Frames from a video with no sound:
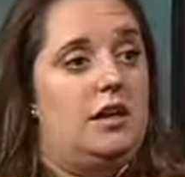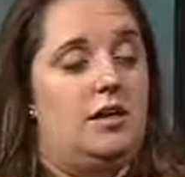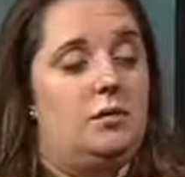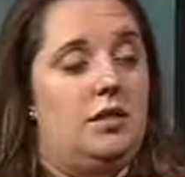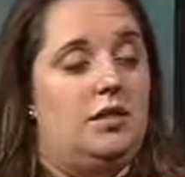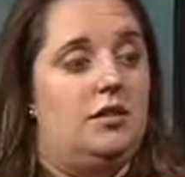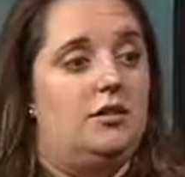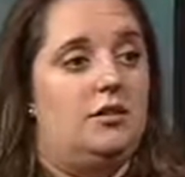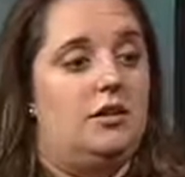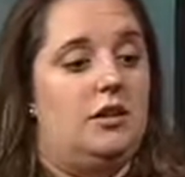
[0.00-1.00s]
and
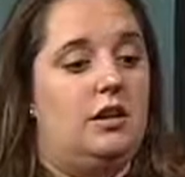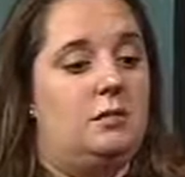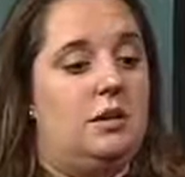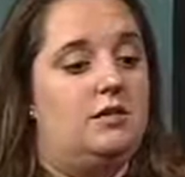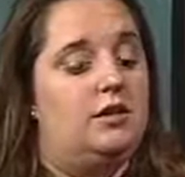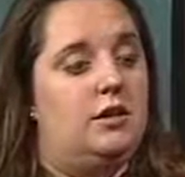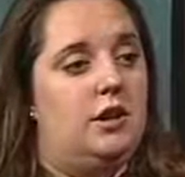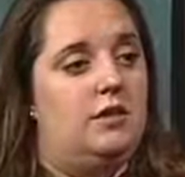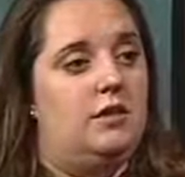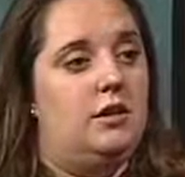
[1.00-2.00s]
these can be a
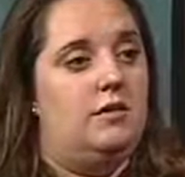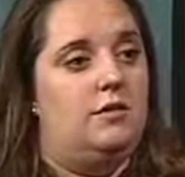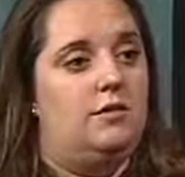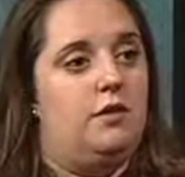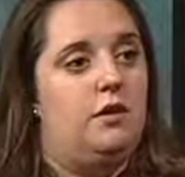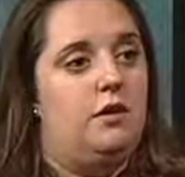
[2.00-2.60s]
series of